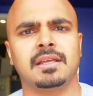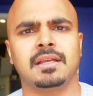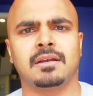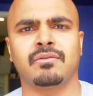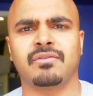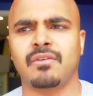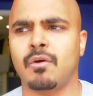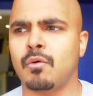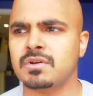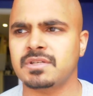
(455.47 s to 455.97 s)
and
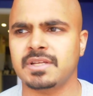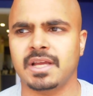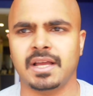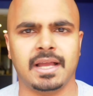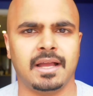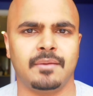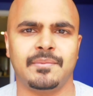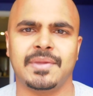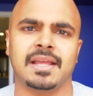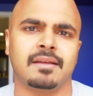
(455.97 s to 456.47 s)
of course
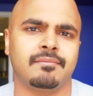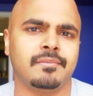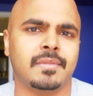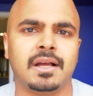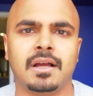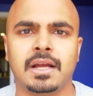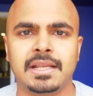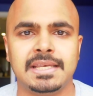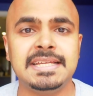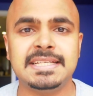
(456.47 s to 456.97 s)
I mean
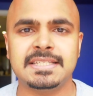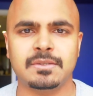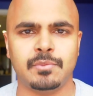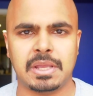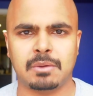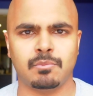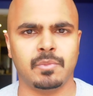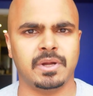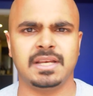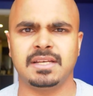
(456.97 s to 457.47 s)
I need to
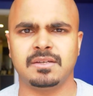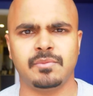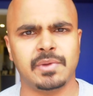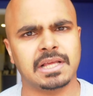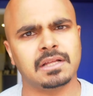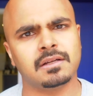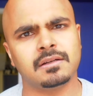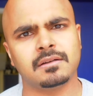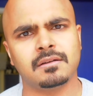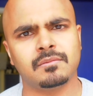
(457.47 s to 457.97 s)
make money to
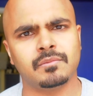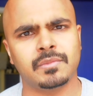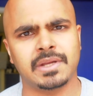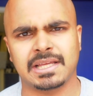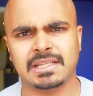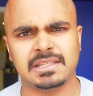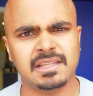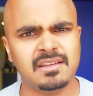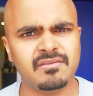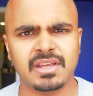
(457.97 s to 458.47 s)
make
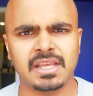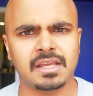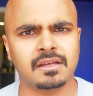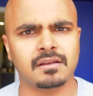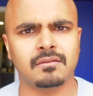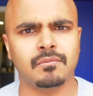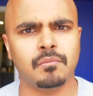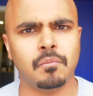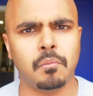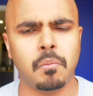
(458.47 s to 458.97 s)
a living,
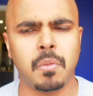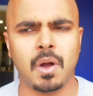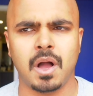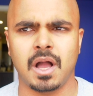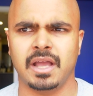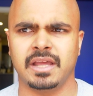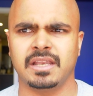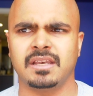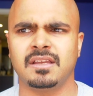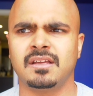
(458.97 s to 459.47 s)

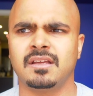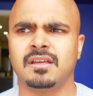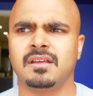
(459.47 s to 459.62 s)
but